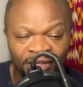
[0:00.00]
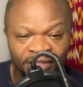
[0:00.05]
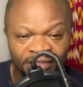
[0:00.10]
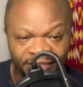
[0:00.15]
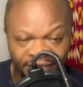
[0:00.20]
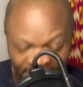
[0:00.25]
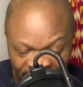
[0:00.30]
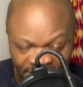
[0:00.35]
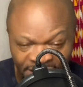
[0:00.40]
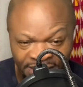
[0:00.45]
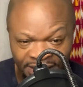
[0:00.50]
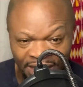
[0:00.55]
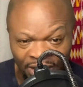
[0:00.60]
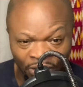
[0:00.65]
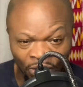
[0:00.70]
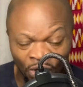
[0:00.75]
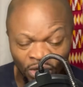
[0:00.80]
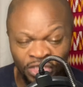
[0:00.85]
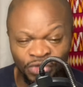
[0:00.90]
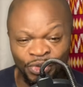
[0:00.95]
This is the
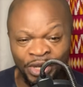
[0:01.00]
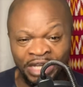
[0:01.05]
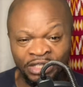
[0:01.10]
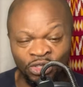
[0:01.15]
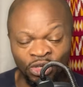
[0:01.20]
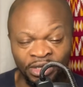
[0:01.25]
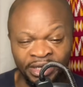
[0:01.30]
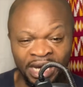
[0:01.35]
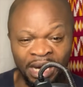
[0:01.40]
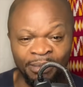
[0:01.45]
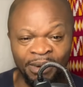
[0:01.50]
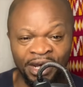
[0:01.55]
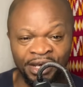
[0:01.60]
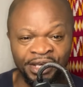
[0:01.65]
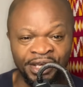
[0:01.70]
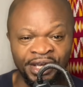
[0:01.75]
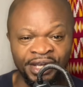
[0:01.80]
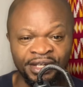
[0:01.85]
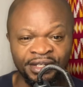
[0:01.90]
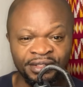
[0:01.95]
coach we are talking about
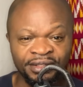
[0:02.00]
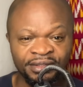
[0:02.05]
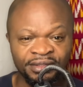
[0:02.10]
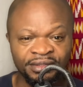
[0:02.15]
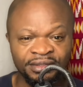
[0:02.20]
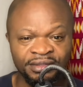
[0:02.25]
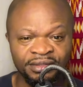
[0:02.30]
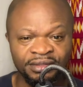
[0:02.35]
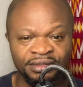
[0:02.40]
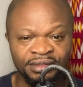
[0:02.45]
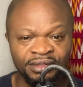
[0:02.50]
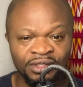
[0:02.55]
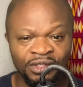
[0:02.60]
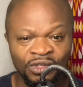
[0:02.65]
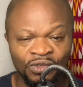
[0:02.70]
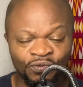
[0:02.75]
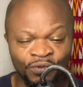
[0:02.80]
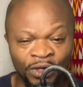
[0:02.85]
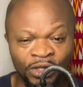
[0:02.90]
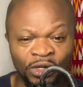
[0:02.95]
here.
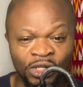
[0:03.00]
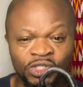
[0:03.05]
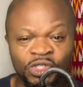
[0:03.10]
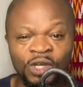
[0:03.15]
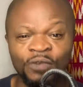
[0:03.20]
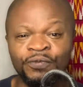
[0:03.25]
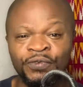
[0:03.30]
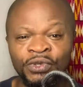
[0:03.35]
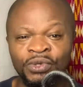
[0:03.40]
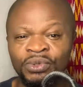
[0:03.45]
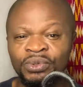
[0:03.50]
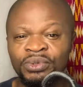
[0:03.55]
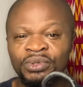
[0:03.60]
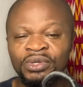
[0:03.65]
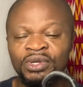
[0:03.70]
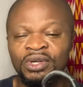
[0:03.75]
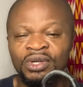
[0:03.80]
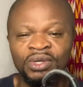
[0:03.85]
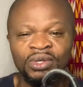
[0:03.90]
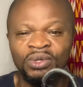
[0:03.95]
For those of you
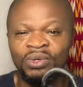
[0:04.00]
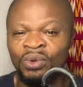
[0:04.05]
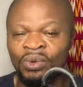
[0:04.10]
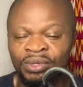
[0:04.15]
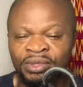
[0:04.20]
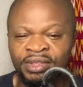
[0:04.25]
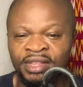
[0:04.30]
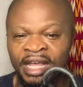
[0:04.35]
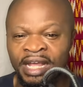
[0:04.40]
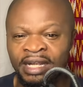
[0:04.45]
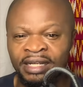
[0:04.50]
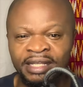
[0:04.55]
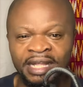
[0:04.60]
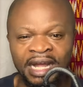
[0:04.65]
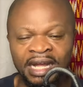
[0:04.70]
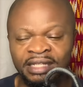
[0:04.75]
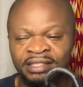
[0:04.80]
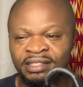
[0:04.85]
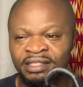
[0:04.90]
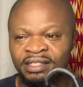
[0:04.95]
who think
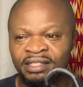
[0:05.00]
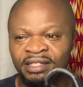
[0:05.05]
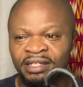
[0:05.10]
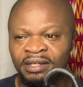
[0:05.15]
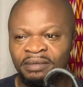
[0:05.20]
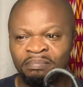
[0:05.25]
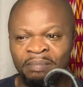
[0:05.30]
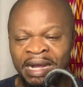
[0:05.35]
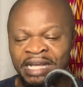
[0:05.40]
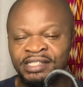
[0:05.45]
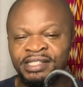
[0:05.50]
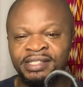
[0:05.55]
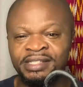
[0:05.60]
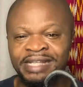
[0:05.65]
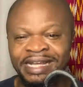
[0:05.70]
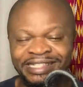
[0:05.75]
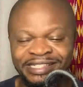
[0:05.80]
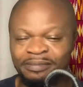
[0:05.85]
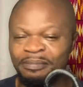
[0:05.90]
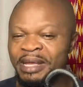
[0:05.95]
that my
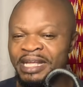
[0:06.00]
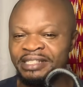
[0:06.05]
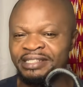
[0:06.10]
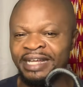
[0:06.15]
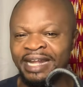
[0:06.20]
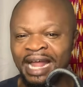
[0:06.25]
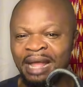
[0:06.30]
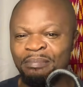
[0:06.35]
statement that I